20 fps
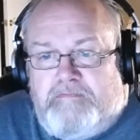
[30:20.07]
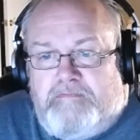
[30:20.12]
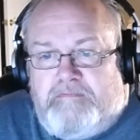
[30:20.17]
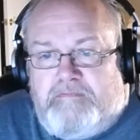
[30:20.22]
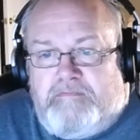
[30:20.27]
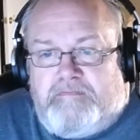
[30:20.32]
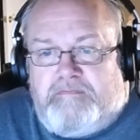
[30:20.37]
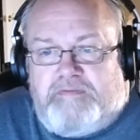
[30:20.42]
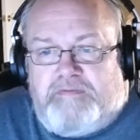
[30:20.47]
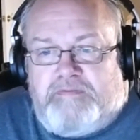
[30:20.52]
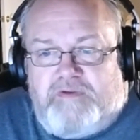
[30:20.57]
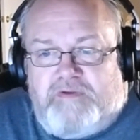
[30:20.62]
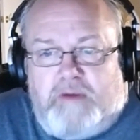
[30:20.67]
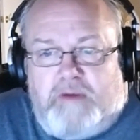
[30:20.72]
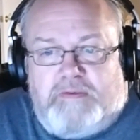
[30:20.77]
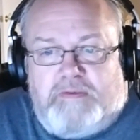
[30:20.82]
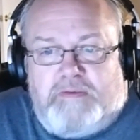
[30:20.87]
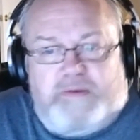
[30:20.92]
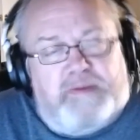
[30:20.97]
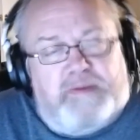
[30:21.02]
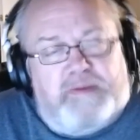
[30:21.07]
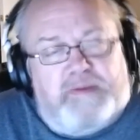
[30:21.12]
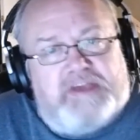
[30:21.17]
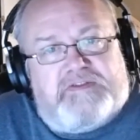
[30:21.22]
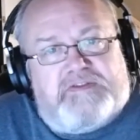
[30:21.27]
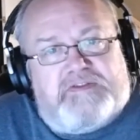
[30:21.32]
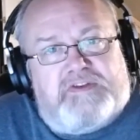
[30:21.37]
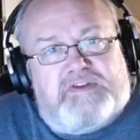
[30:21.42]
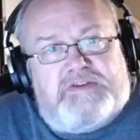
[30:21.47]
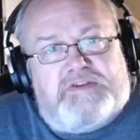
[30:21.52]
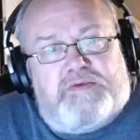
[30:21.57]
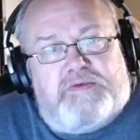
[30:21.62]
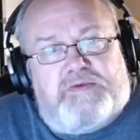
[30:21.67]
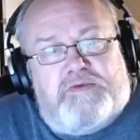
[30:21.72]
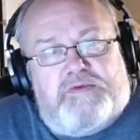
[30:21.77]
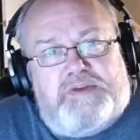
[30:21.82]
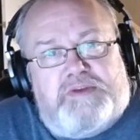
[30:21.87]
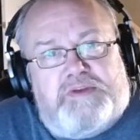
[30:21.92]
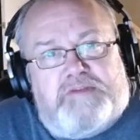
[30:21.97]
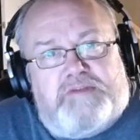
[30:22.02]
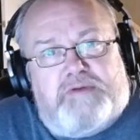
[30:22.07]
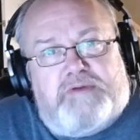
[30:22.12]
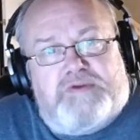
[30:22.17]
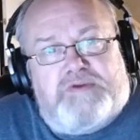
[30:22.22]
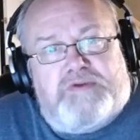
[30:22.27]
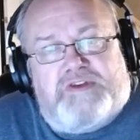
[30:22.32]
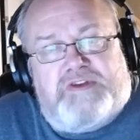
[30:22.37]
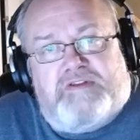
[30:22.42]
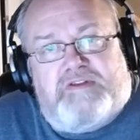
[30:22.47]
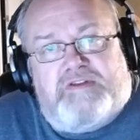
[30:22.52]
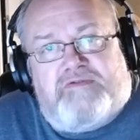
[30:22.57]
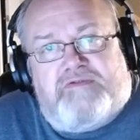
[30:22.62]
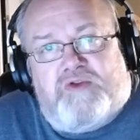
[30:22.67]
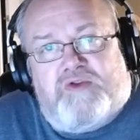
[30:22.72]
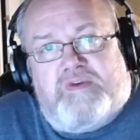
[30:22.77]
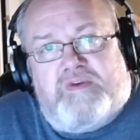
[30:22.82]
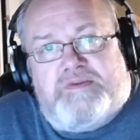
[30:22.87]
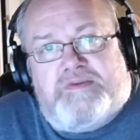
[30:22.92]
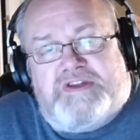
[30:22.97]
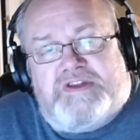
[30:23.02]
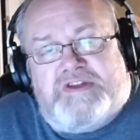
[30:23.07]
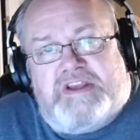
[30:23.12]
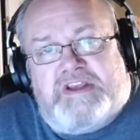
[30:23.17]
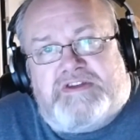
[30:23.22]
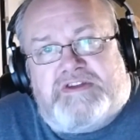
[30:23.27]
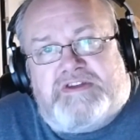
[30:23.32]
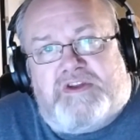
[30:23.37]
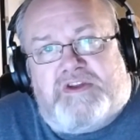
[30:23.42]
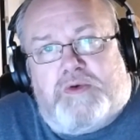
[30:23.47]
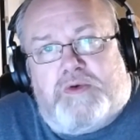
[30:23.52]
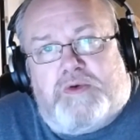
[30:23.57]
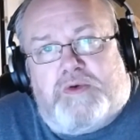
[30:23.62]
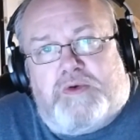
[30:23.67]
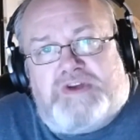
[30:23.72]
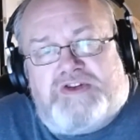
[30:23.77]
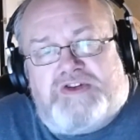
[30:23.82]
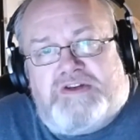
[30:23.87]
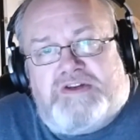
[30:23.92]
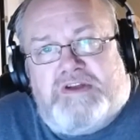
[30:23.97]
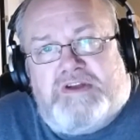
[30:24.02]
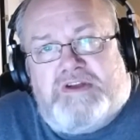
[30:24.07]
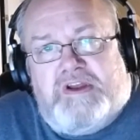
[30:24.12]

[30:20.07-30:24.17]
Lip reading: Probably best for this one would be to post in the forums and ask the question.